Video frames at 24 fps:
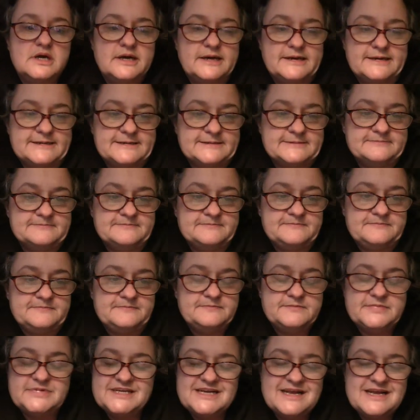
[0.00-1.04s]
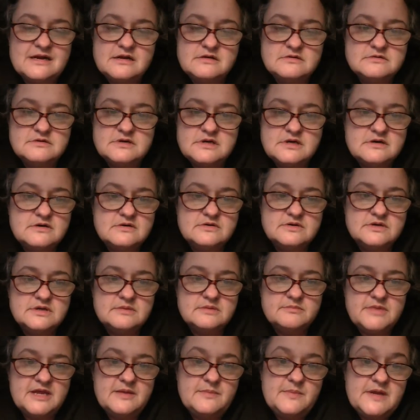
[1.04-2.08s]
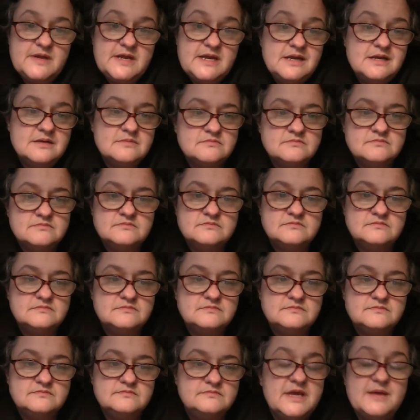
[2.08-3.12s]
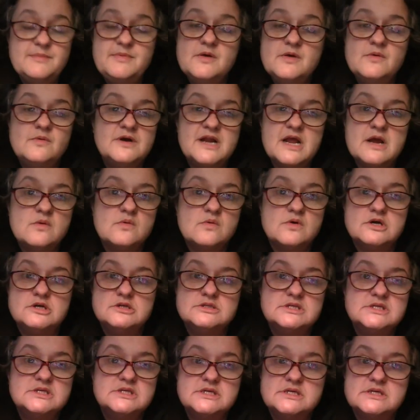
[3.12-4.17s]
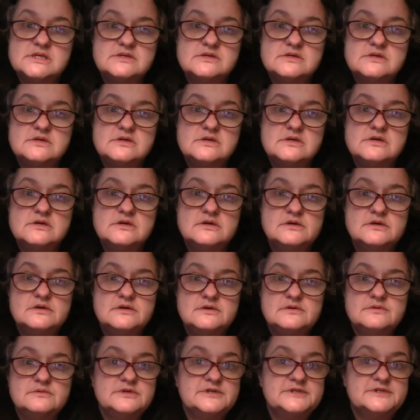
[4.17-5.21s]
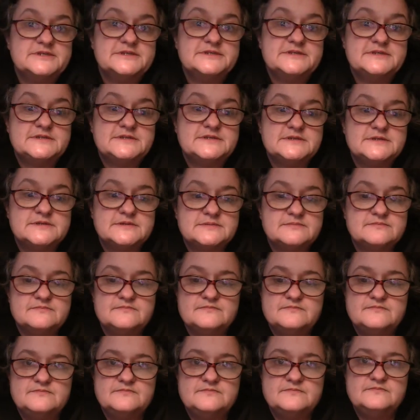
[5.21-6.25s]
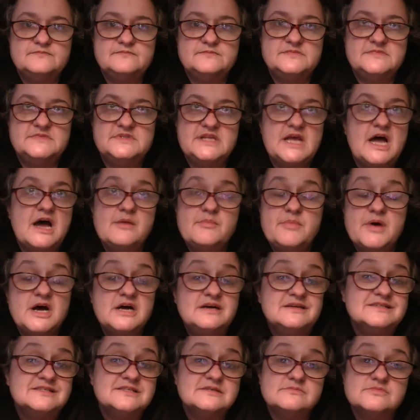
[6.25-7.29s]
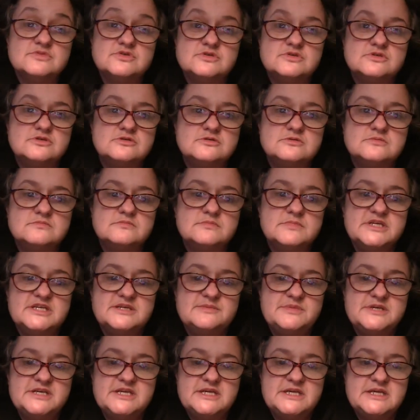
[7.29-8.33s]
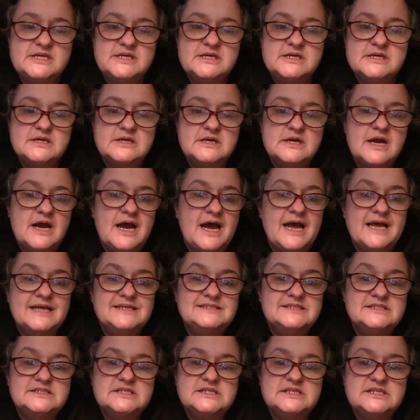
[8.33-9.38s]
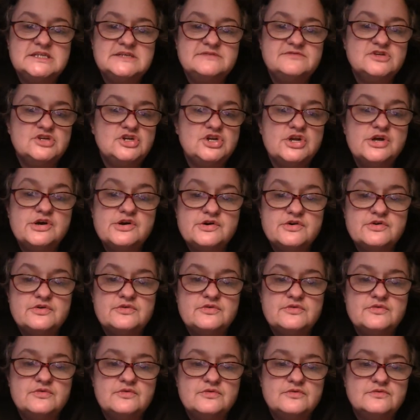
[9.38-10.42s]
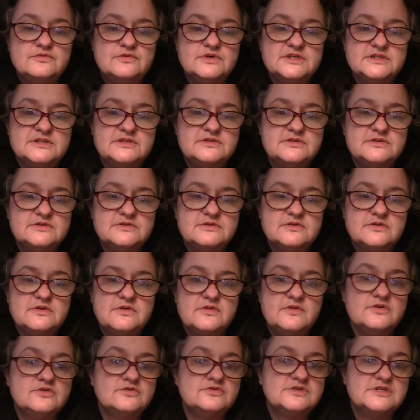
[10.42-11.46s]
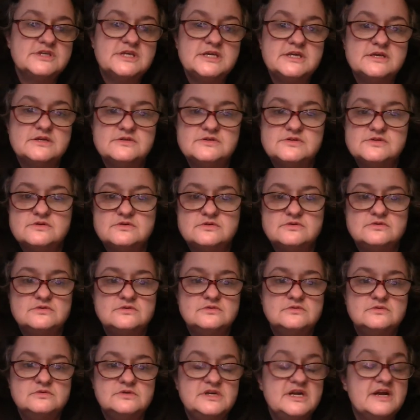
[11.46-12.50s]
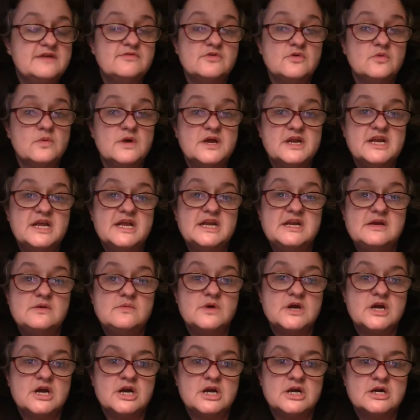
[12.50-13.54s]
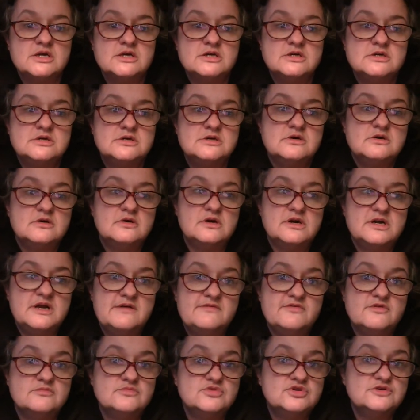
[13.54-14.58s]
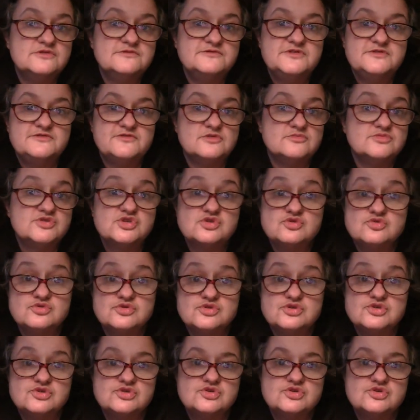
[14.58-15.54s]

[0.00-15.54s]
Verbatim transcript: Um, but I don't know. Maybe, maybe what I wanted was not possible. Maybe I didn't even know what those kids who never went anywhere or never moved from school